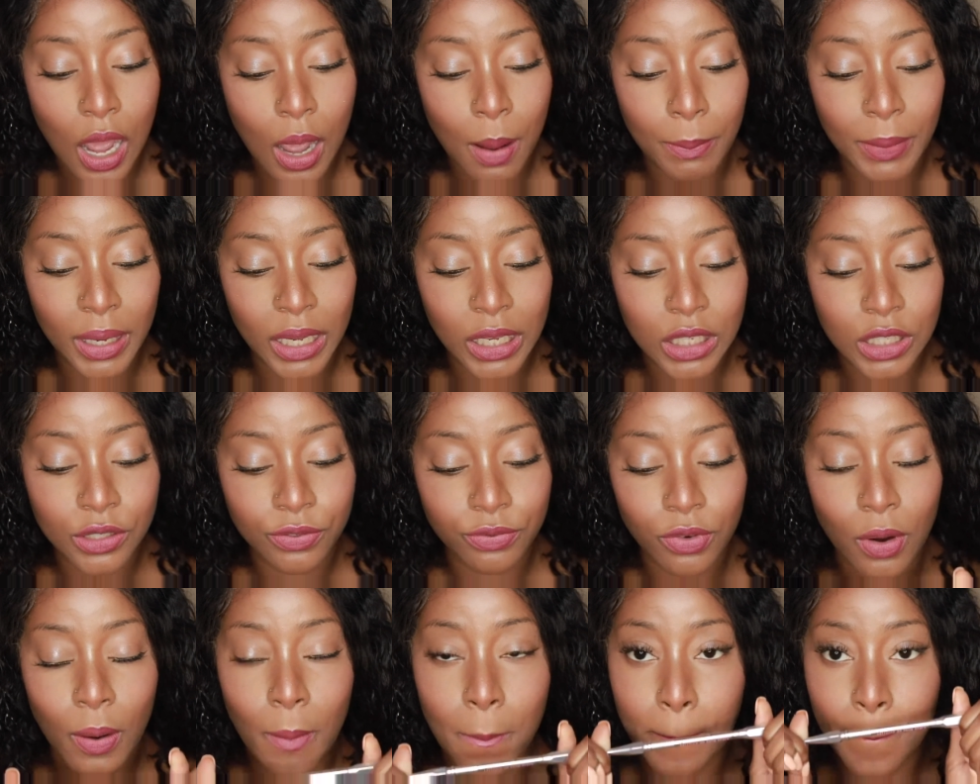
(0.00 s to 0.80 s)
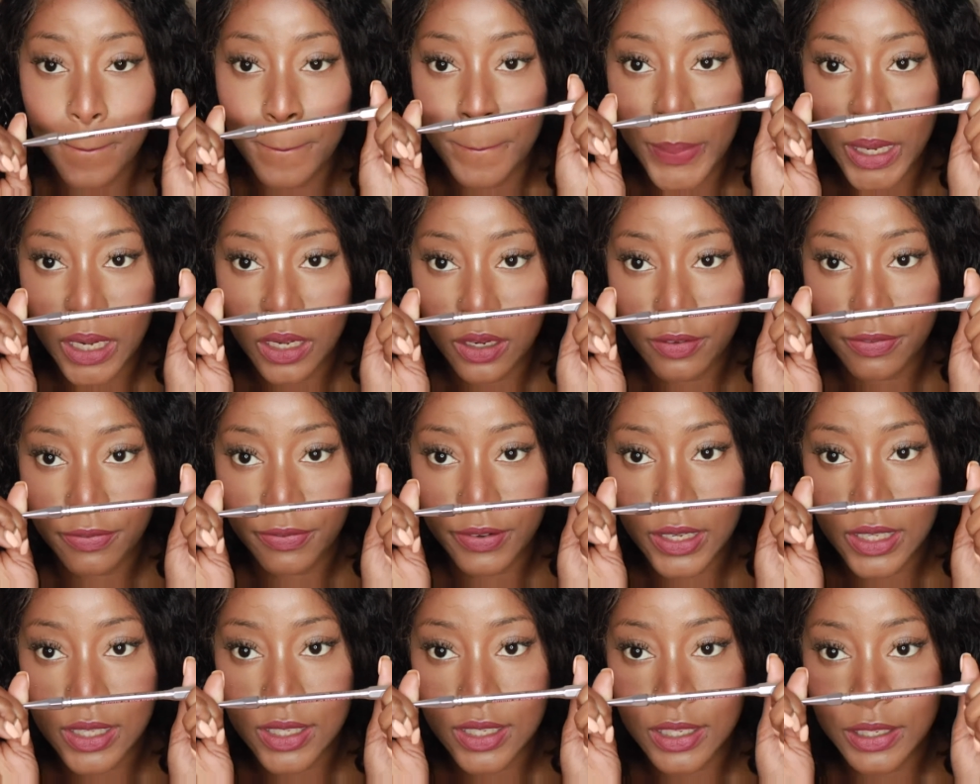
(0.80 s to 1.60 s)
It's from
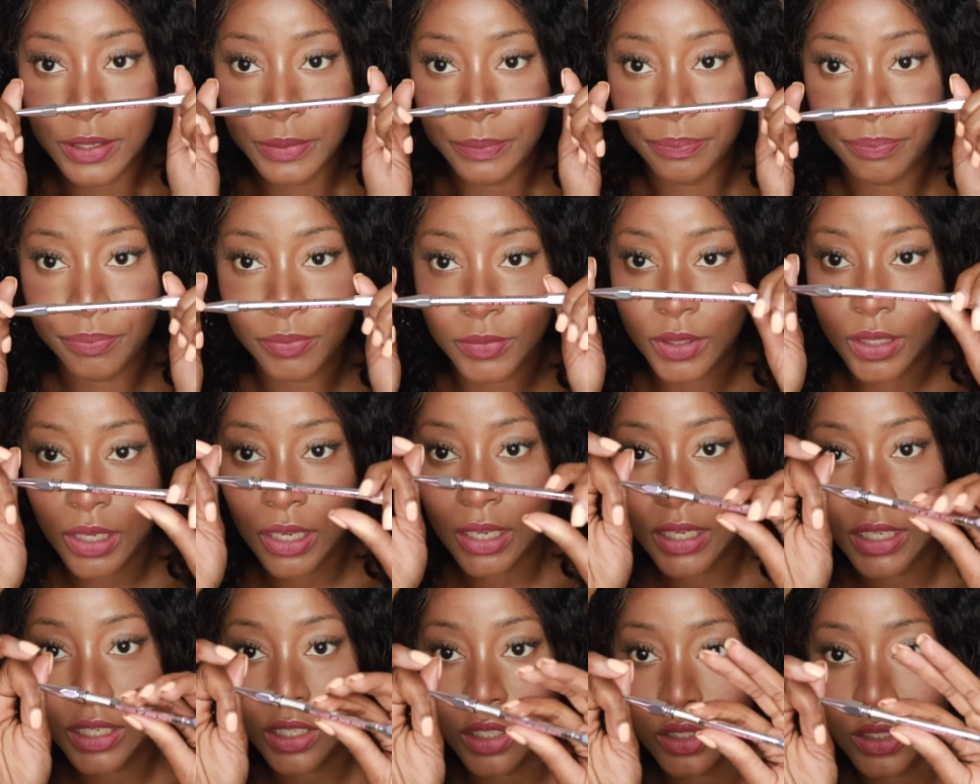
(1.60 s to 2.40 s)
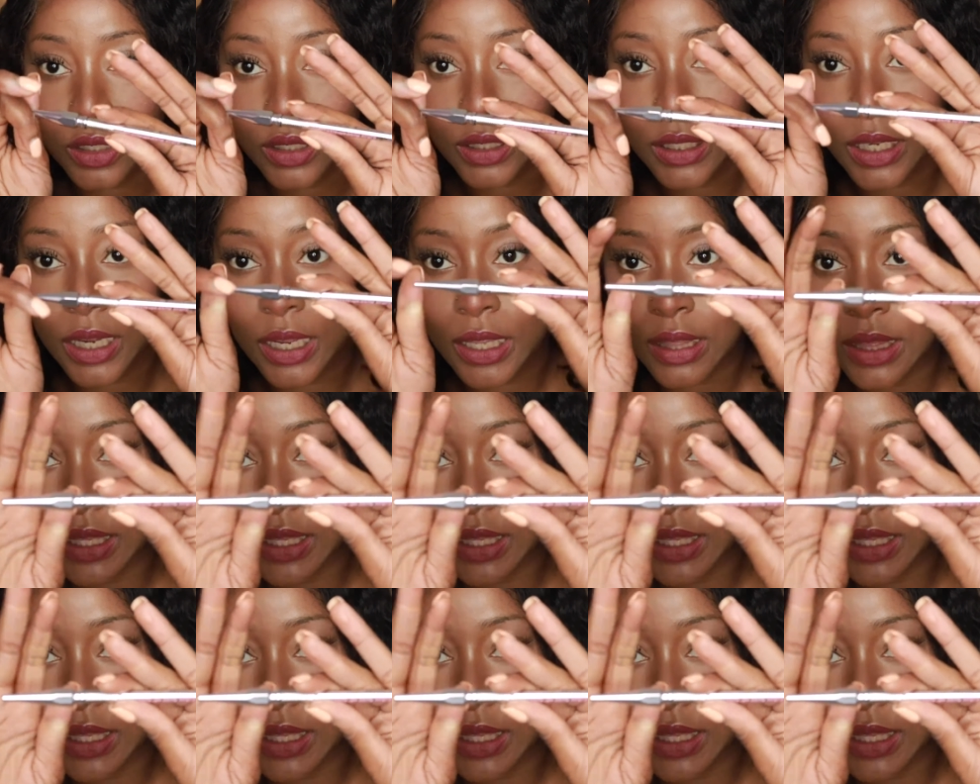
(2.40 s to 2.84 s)
Benefit and it looks like